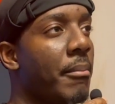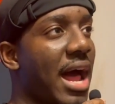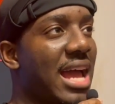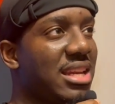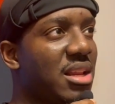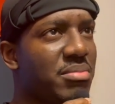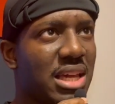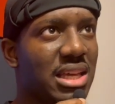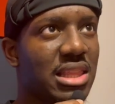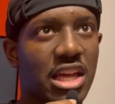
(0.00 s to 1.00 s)
But I ended up
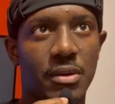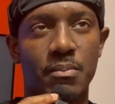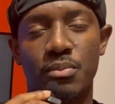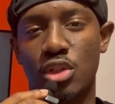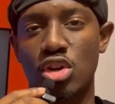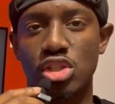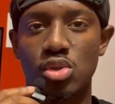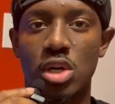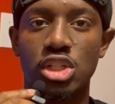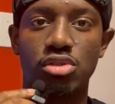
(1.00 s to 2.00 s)
getting like
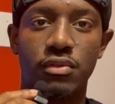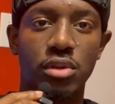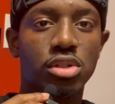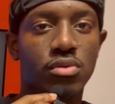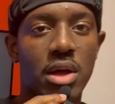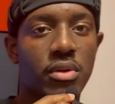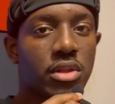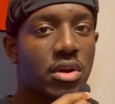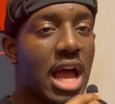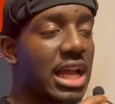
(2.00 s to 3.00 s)
3,200 views around
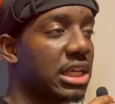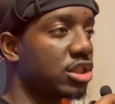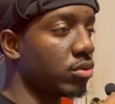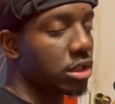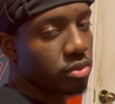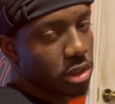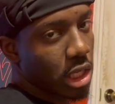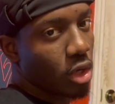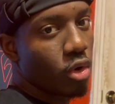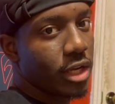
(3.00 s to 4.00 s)
there. I guess the rest was
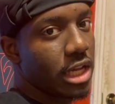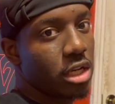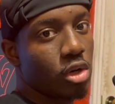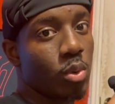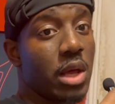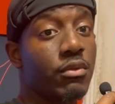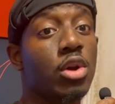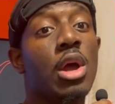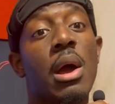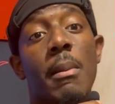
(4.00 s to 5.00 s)
like organic or whatever.